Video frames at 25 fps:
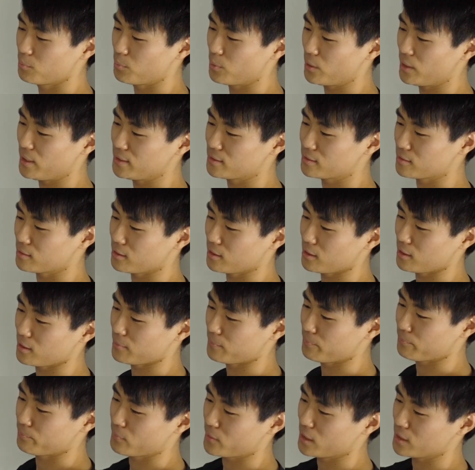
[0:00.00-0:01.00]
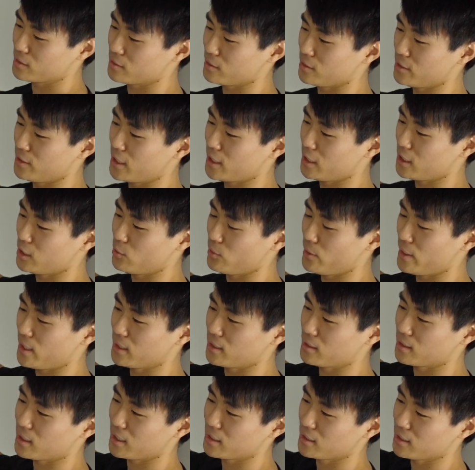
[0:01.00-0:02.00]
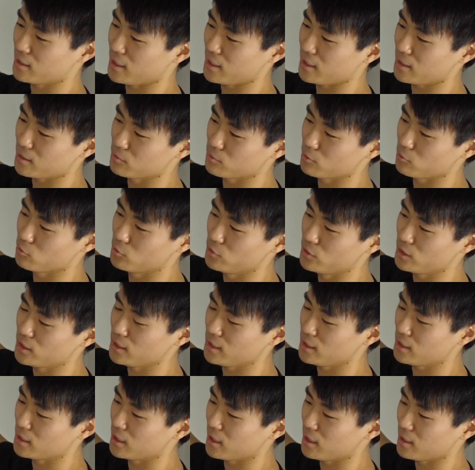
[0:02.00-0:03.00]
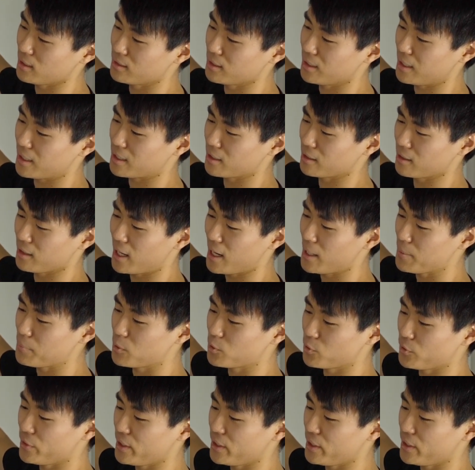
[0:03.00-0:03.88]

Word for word: but it's a, it's a yellow and kind of like really like a lime